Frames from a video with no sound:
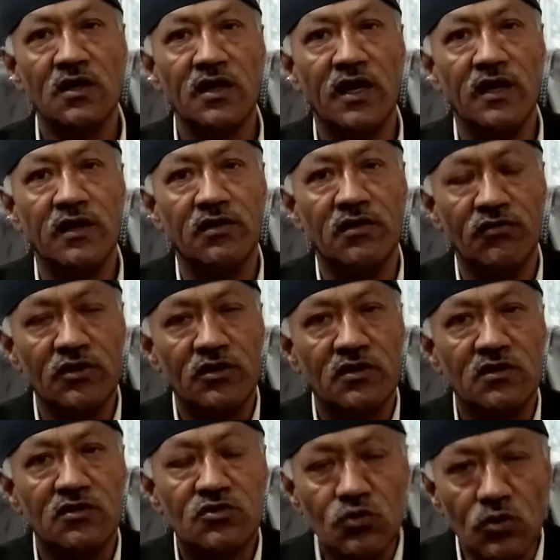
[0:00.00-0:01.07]
And
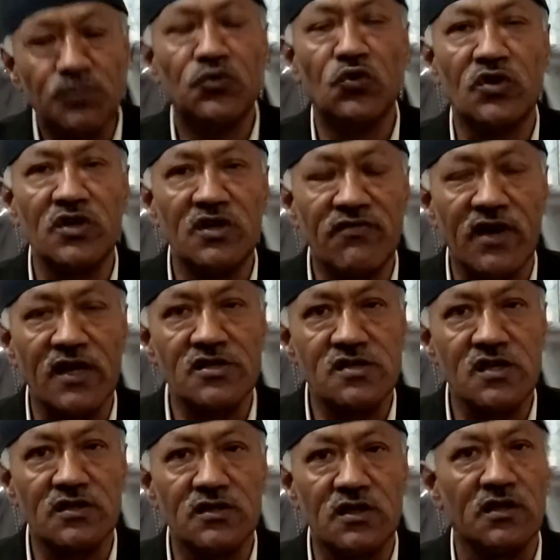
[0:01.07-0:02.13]
with so poor
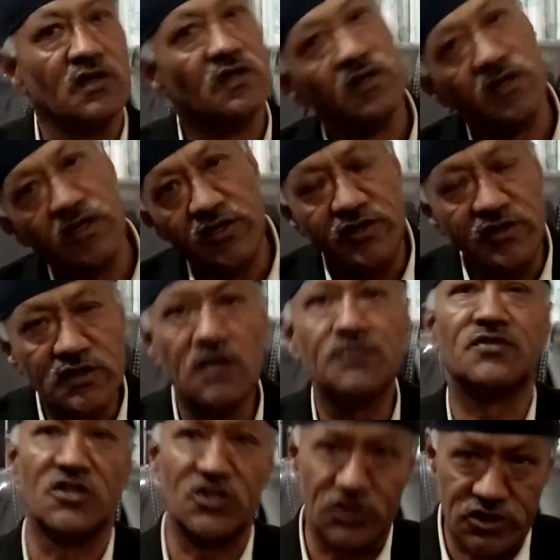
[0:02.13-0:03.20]
infrastructure, it
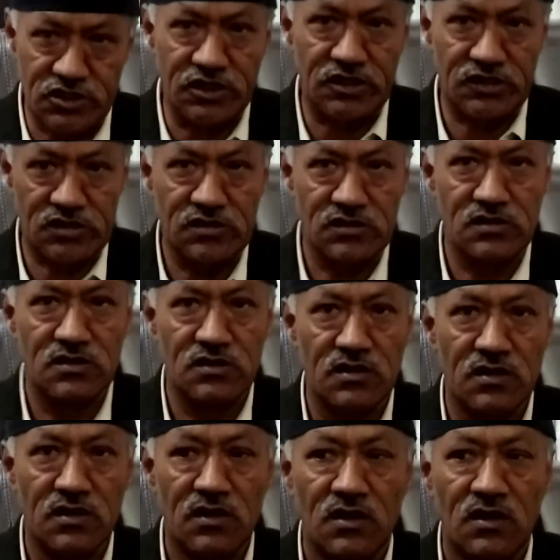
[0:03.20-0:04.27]
deserves a district.
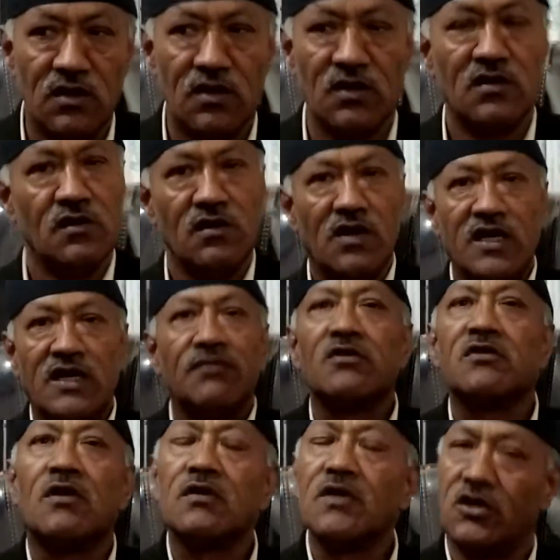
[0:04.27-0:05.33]
I never
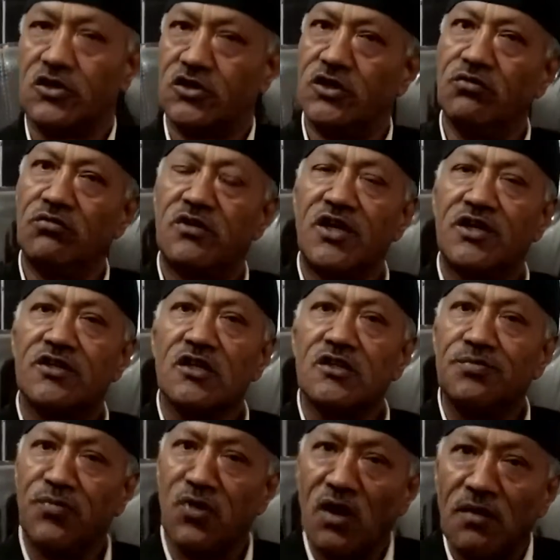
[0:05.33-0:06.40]
thought that she would take
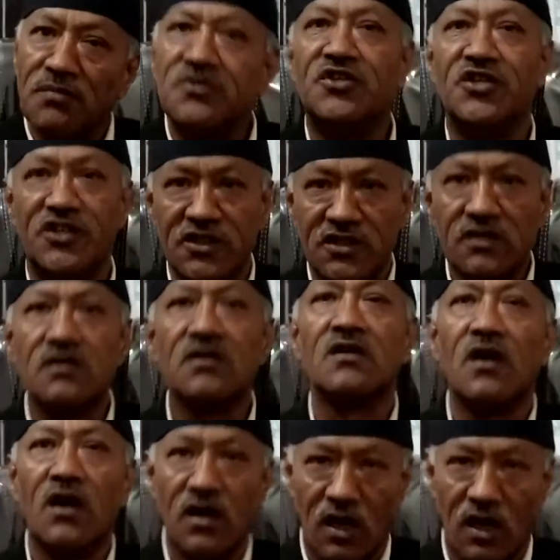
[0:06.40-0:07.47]
such prompt decision and
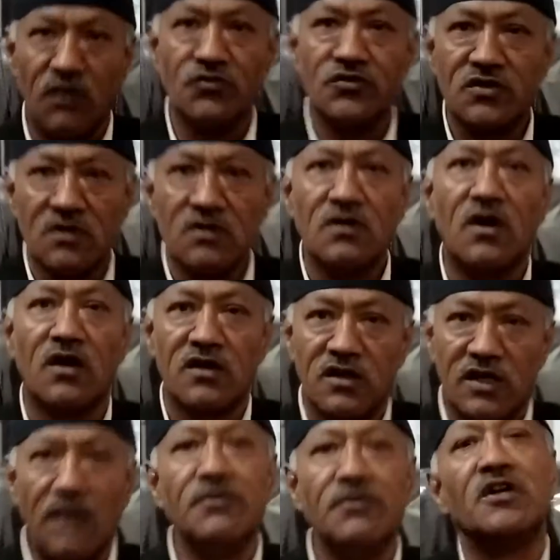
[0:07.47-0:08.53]
announce
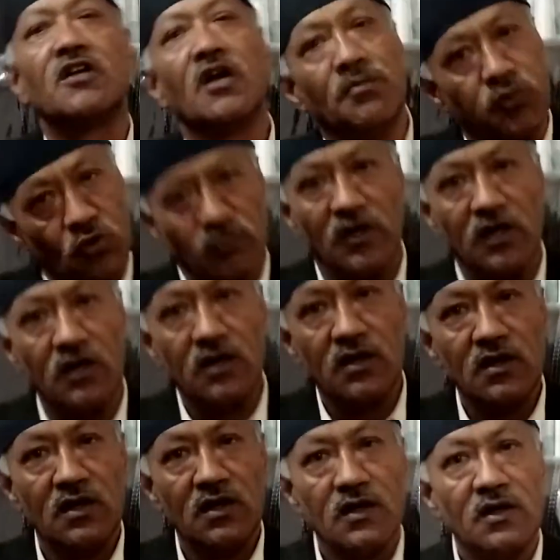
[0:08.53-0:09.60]
cabinet approval.
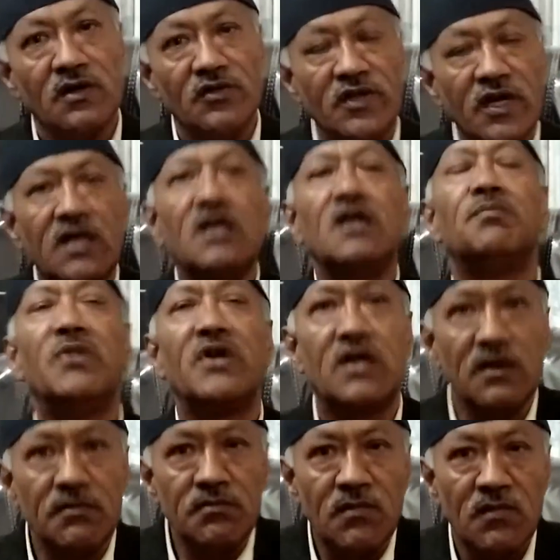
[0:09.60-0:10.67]
Then it
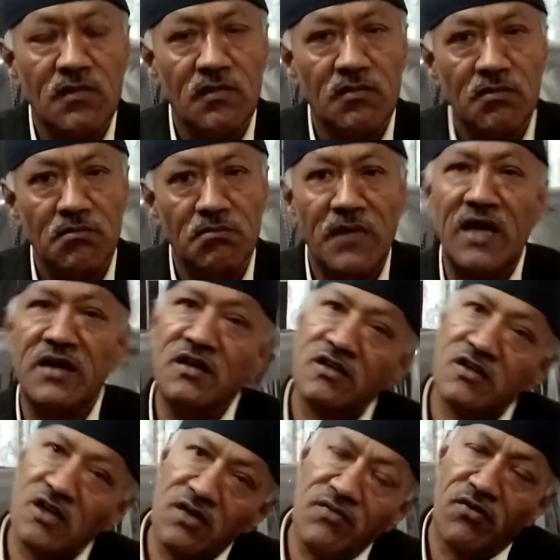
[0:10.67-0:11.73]
became
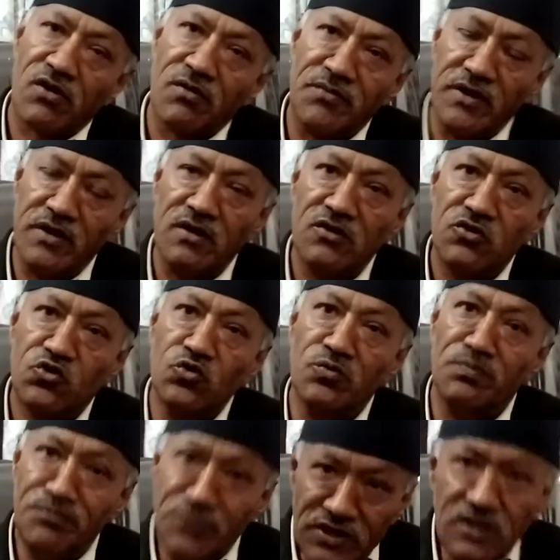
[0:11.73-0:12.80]
mandatory for me
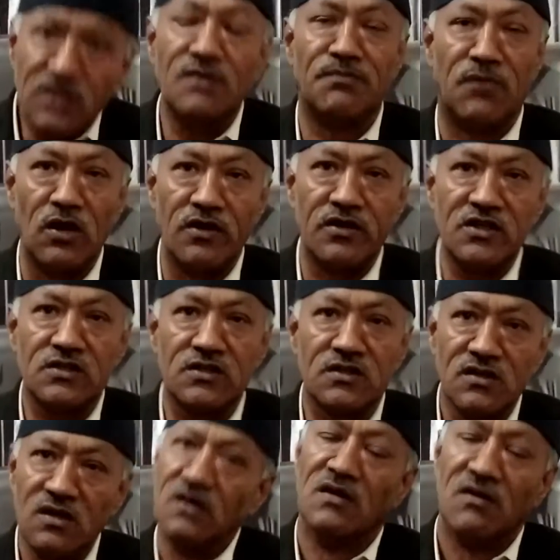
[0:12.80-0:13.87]
to be in politics,
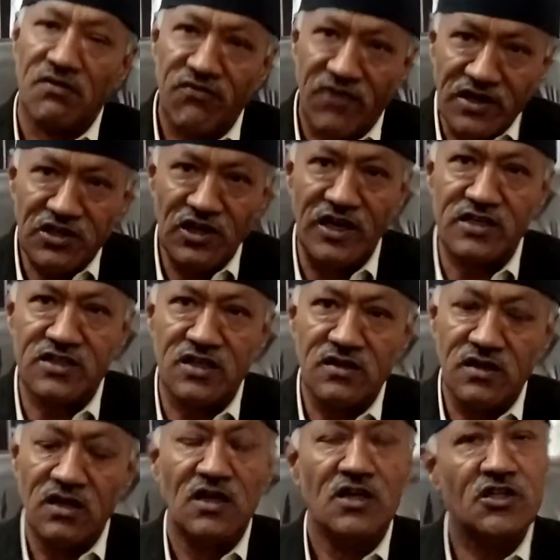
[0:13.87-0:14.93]
fight
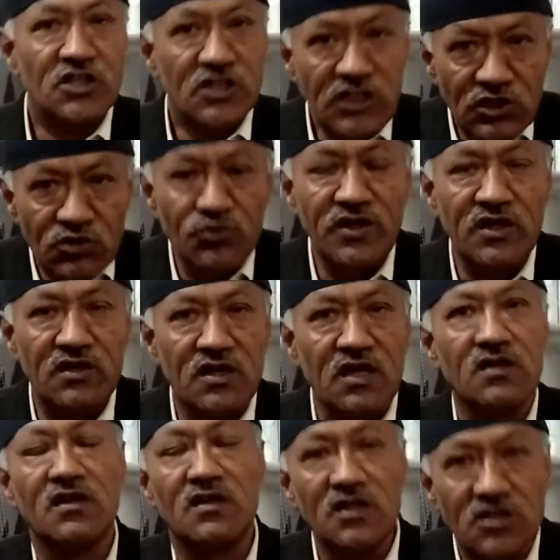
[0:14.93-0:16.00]
election, see to it that
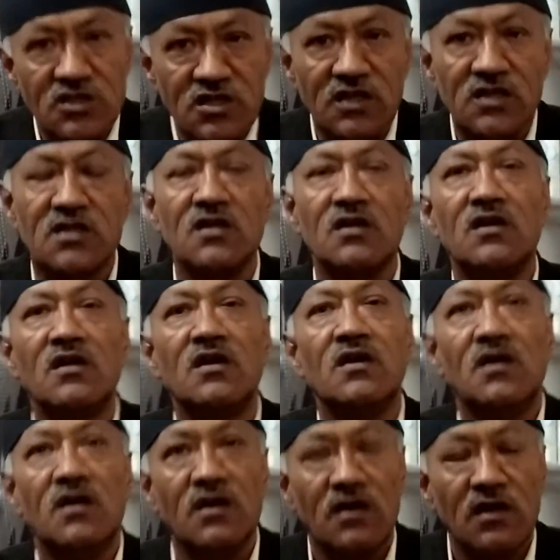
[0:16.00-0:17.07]
the district
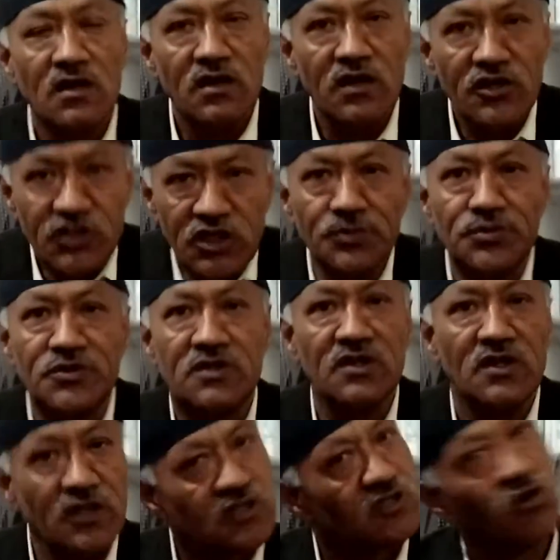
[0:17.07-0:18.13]
achieves
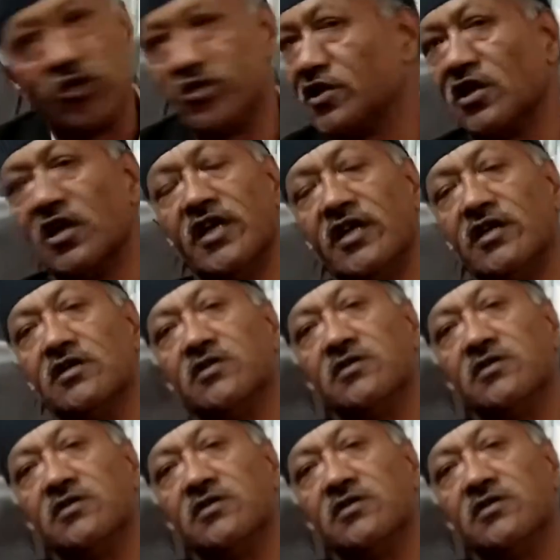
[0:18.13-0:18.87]
its logical end.